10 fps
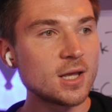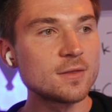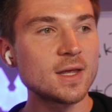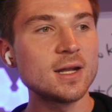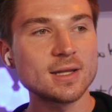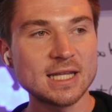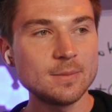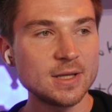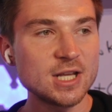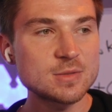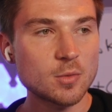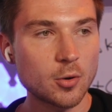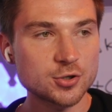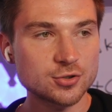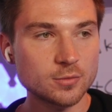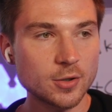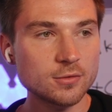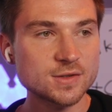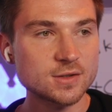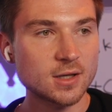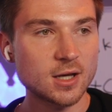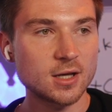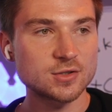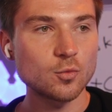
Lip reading: Then keep each promotional post to